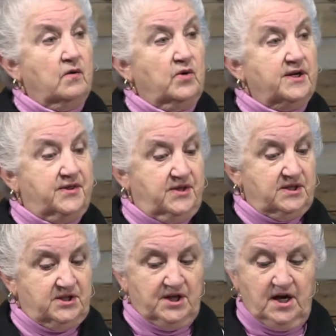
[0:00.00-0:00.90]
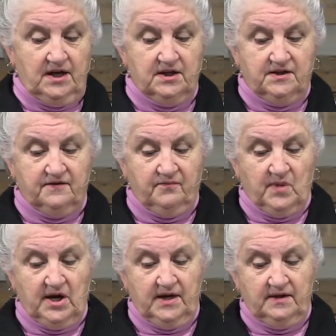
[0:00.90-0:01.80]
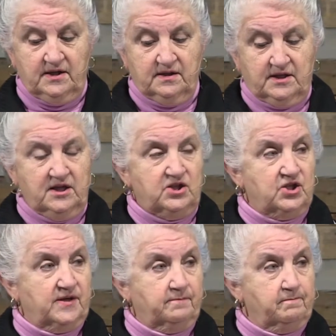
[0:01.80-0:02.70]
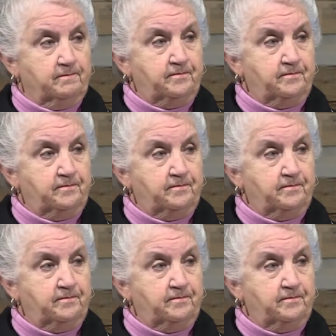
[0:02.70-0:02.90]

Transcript: with this science of mind teaching?